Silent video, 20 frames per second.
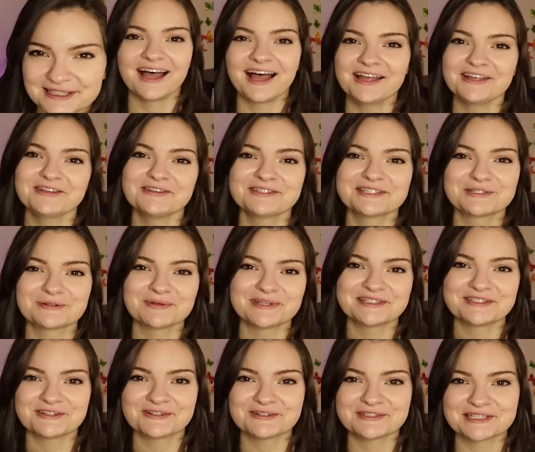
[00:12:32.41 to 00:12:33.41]
I use
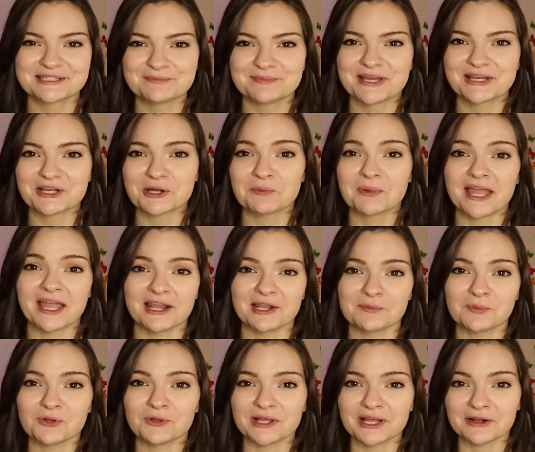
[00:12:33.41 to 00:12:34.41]
tweezers to pick up
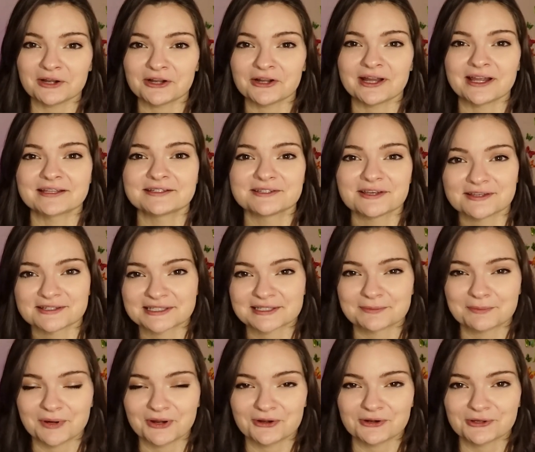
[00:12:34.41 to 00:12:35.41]
animal hair and dust
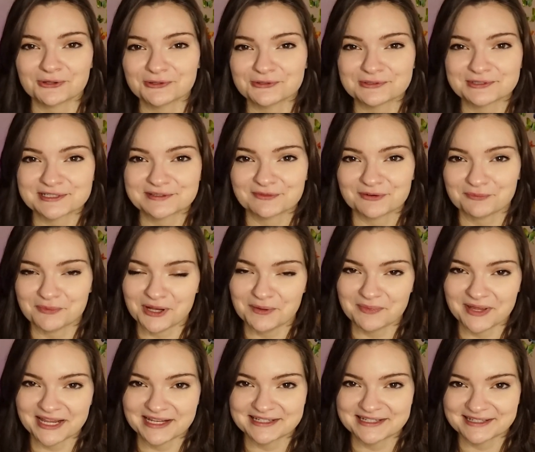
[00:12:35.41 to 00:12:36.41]
particles for my
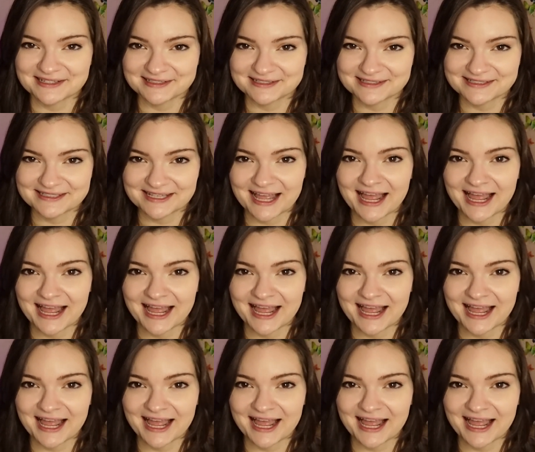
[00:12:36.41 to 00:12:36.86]
paintings.